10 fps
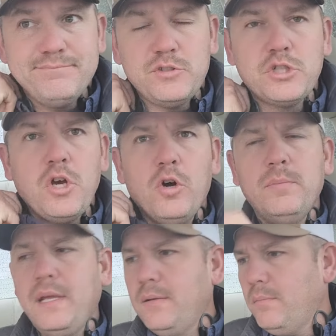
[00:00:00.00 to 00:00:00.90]

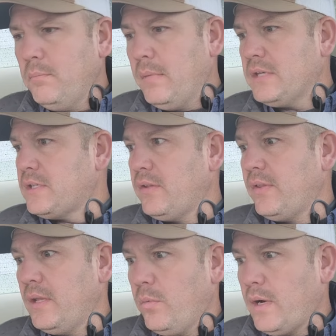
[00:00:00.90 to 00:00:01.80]
showed me much
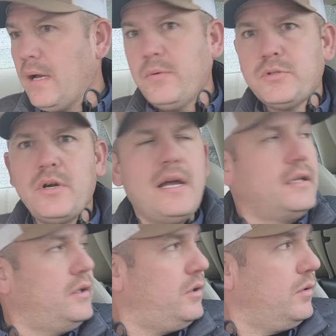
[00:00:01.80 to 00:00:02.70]
other than what I was
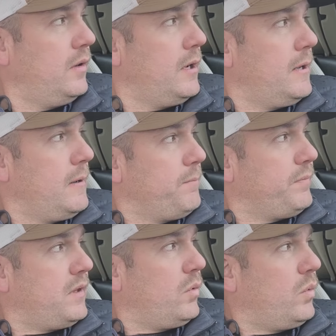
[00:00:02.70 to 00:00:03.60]
trying to do.
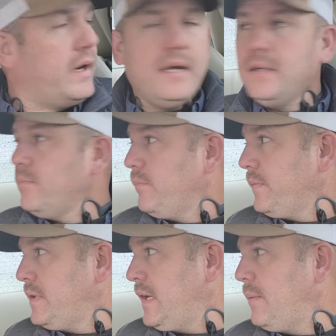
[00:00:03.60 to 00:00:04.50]
The one
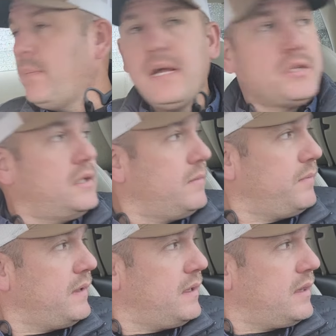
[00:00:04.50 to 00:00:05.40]
did mention
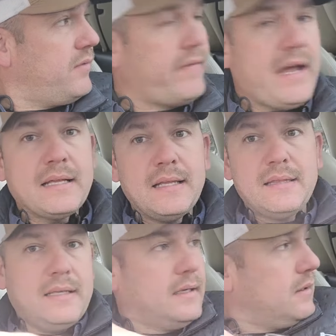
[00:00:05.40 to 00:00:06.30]
the fact
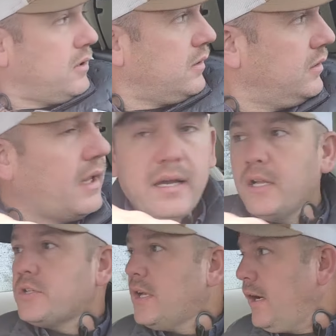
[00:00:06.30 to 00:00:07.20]
that the
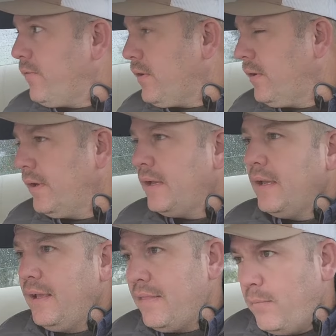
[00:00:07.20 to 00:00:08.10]
luggage cover
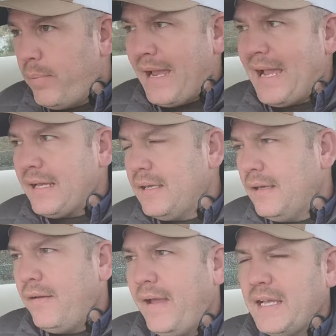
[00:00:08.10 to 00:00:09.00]
in the back
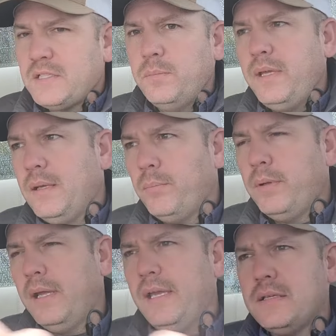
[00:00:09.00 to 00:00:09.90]
has to be in
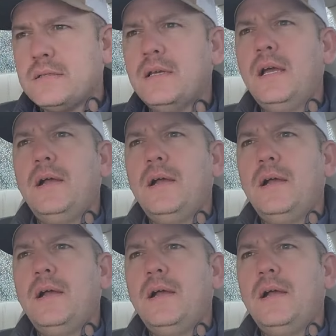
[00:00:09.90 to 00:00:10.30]
place.